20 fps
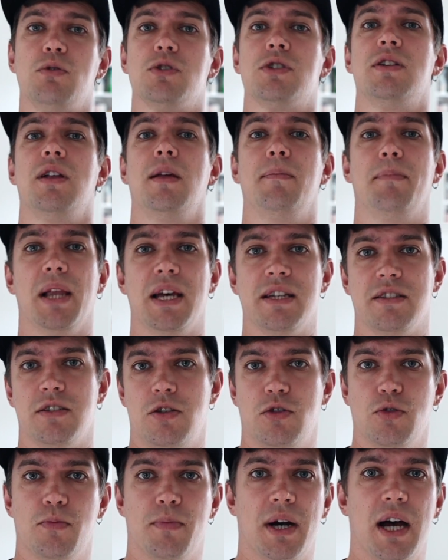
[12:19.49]
was an
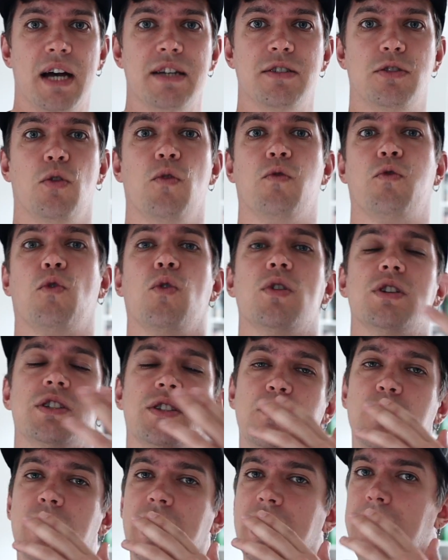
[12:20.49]
unpleasant surprise. Of
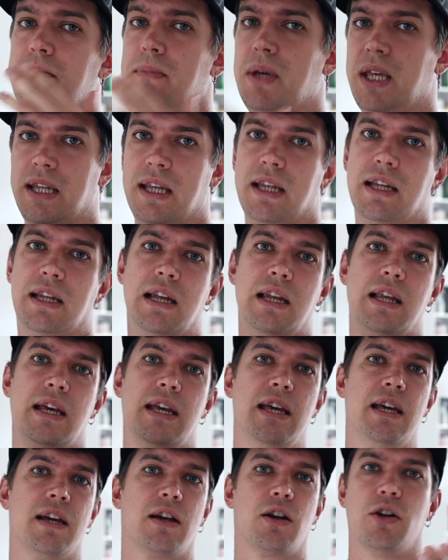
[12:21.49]
course, we
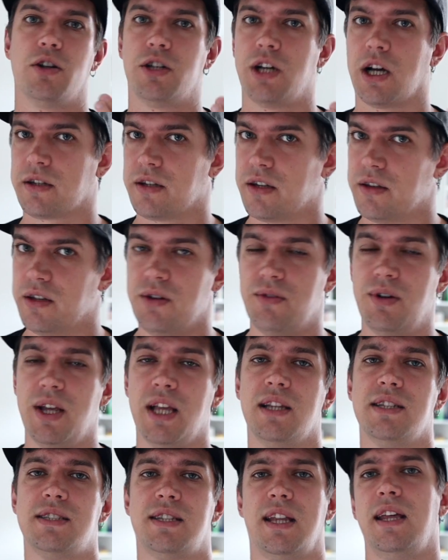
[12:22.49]
immediately contacted the
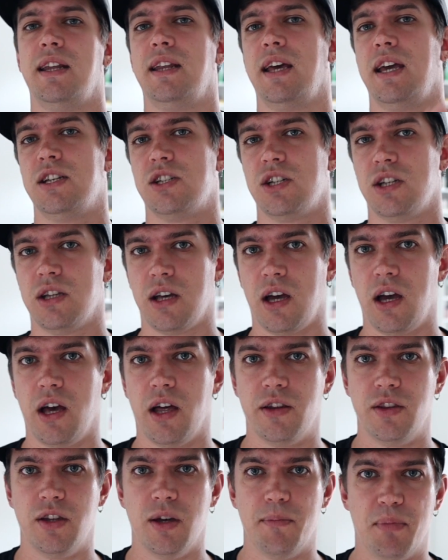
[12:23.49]
real estate agent
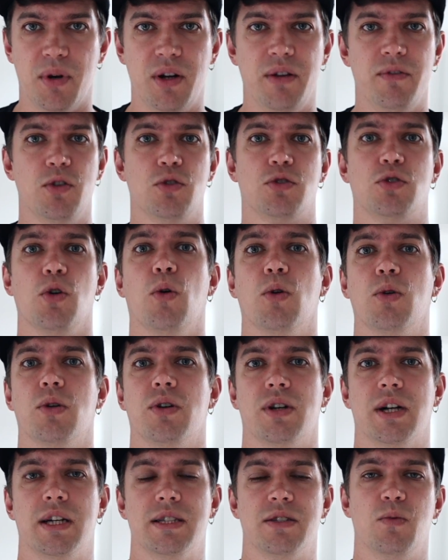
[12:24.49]
and the previous
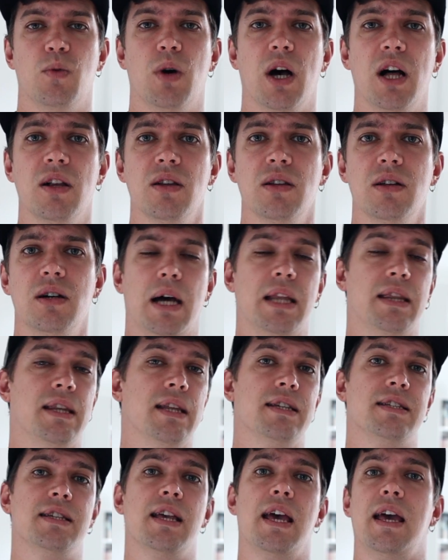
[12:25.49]
owner as well, but
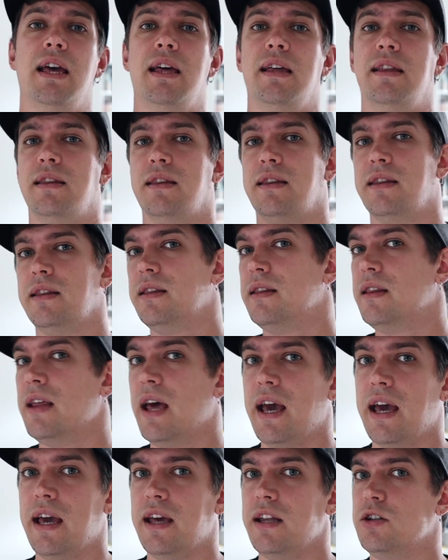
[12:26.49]
they say
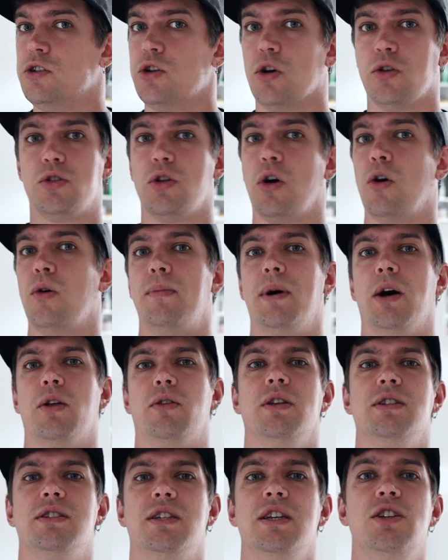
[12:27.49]
they don't know about
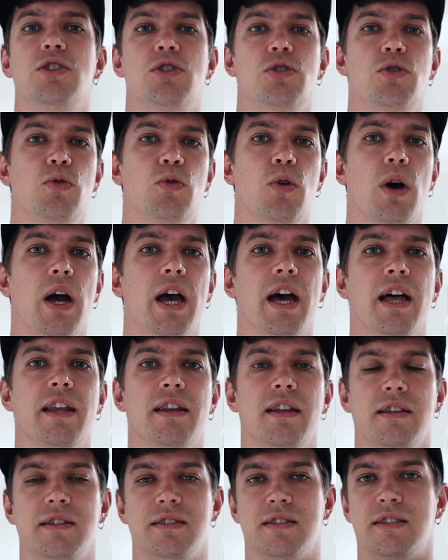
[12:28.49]
this issue and
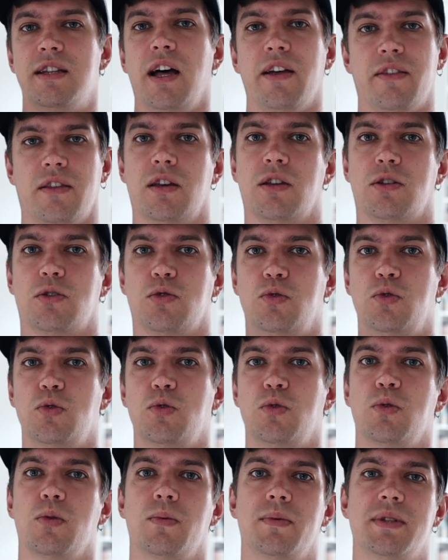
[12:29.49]
it's nothing to
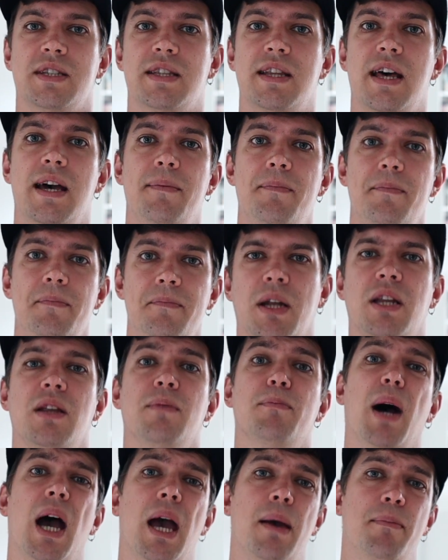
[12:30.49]
do with them. But
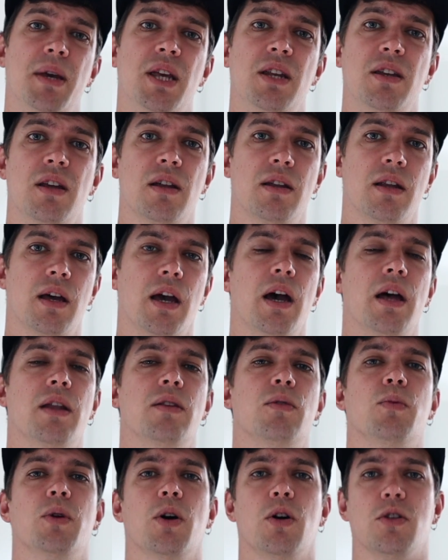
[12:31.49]
in my opinion,
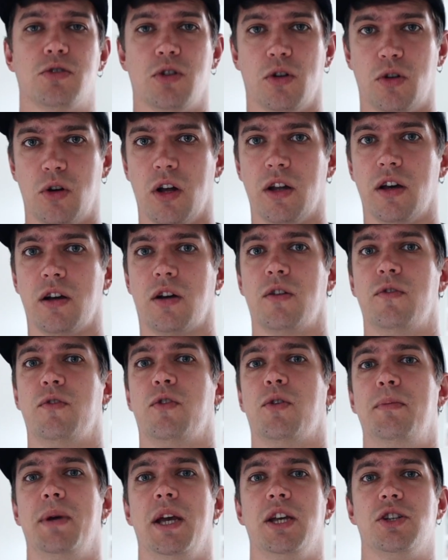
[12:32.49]
and we also got a
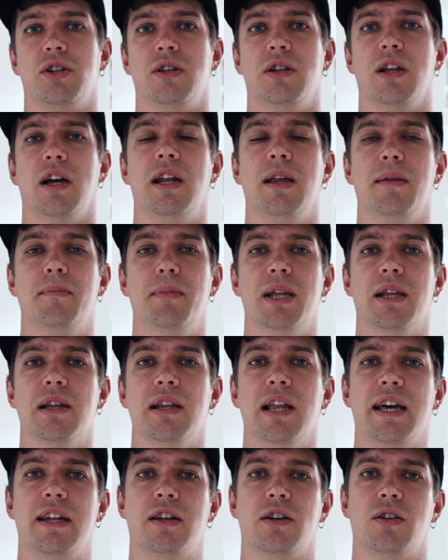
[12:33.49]
confirmation a little bit
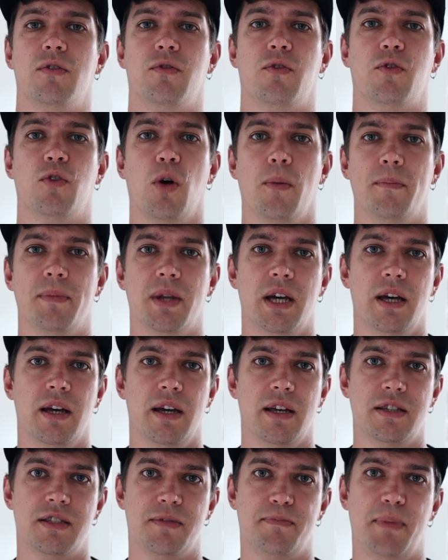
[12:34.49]
later from the
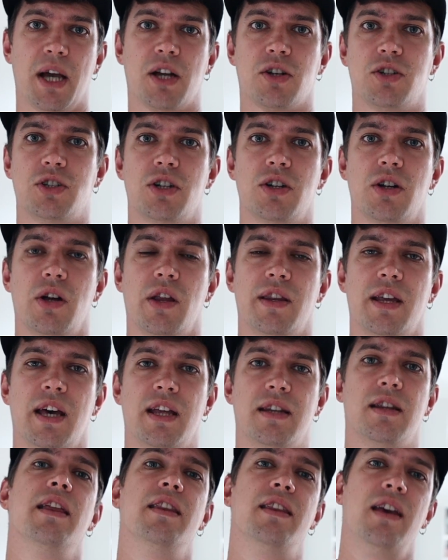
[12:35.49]
inspector
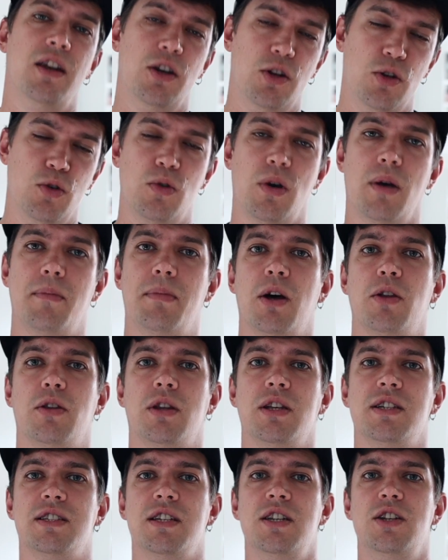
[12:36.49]
that they knew about
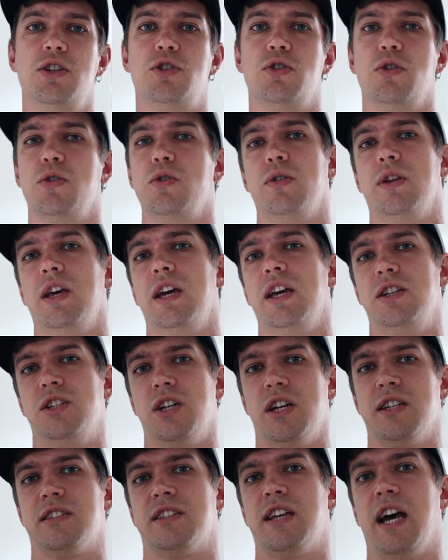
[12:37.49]
this issue, they
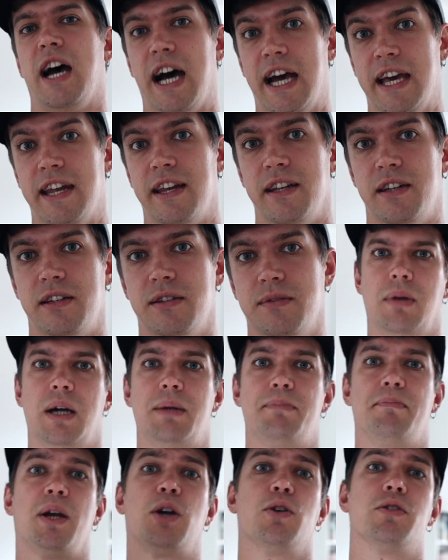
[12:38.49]
just hide it.
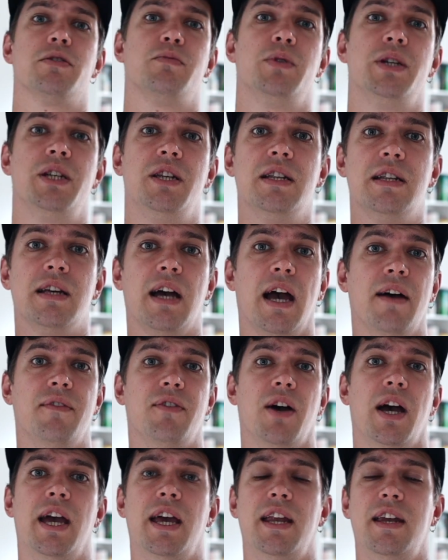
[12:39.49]
But because we didn't
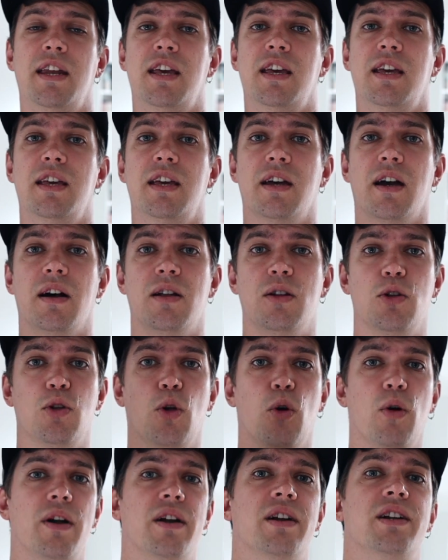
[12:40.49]
have any
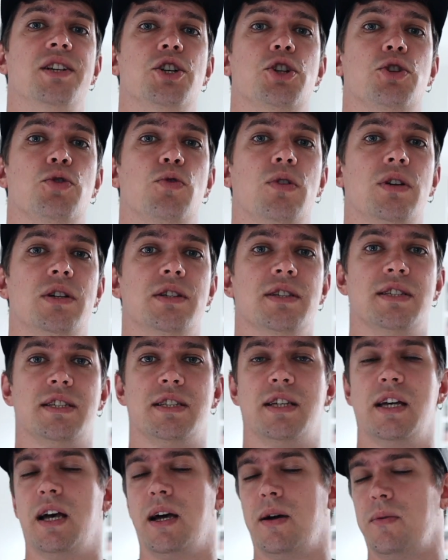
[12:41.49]
lawyer
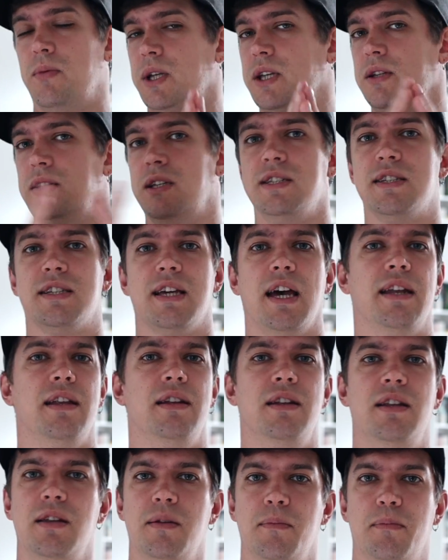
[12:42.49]
insurance, we
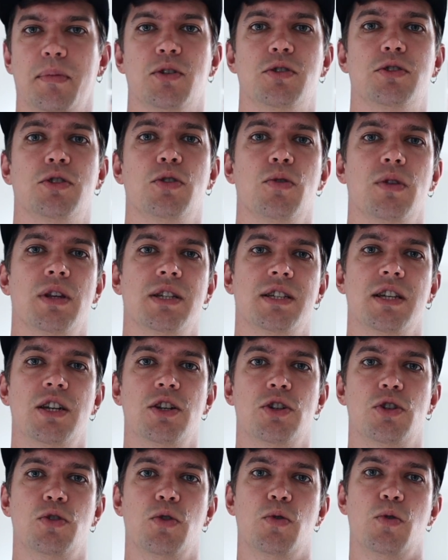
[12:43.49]
decided didn't pursue this
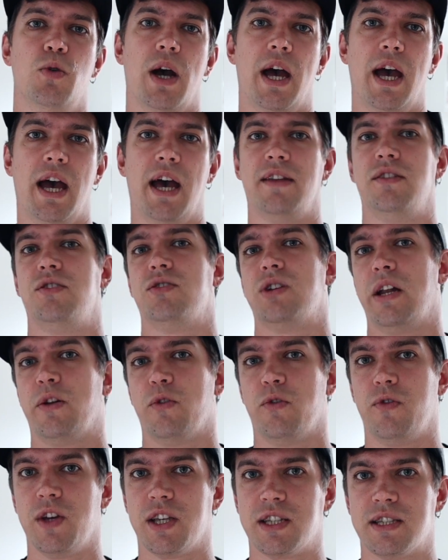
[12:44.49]
issue and try
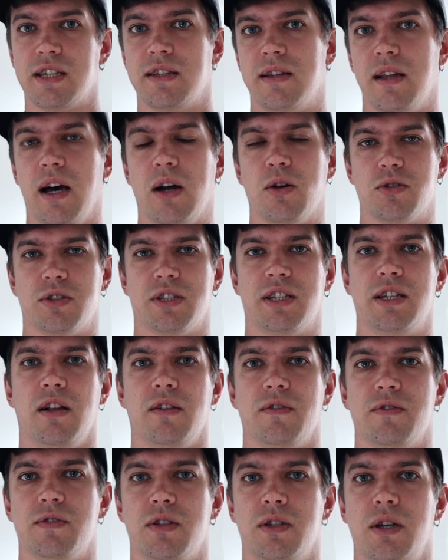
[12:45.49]
to fix it
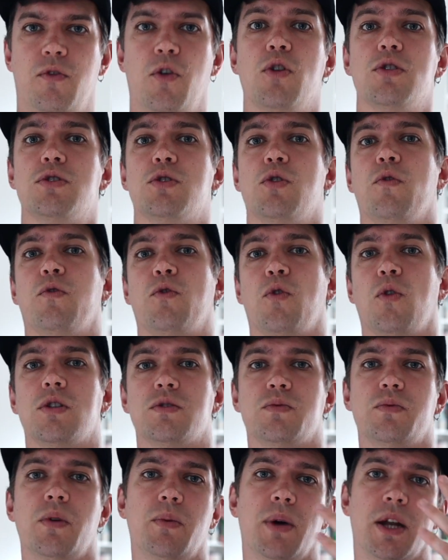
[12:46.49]
ourselves. First, of
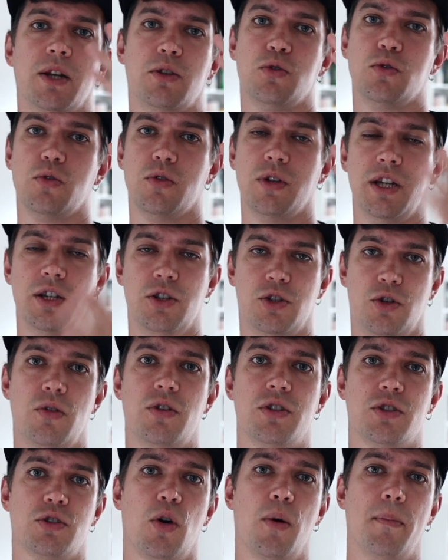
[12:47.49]
course, we went to the
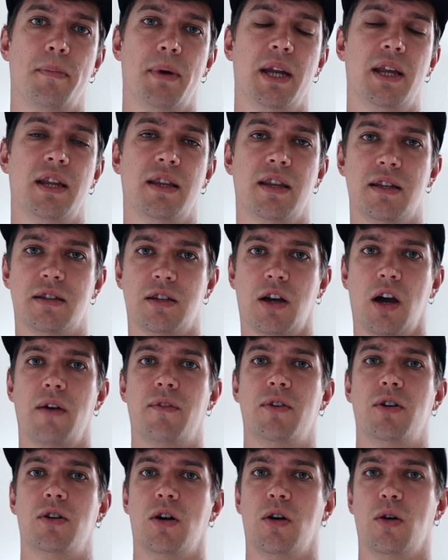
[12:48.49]
insurance company that
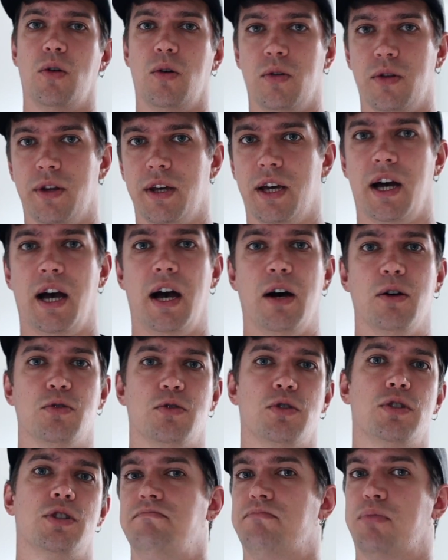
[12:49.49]
cover all the
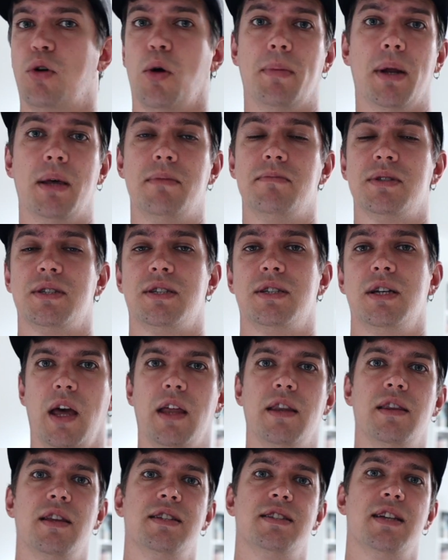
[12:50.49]
house problems,
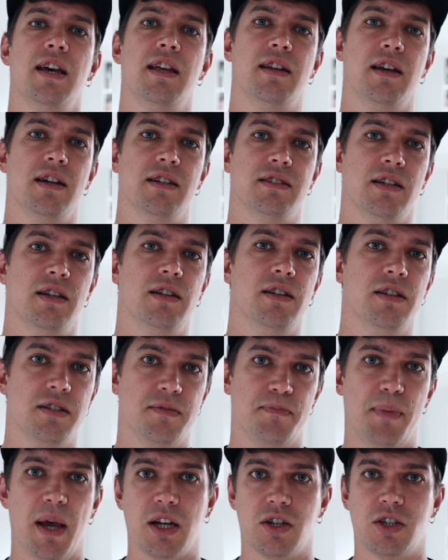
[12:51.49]
and they sent us an
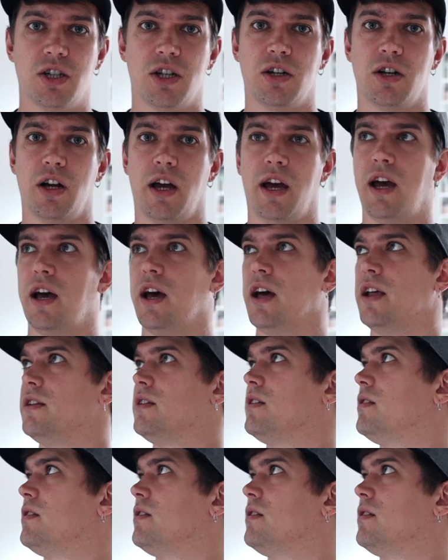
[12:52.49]
inspector and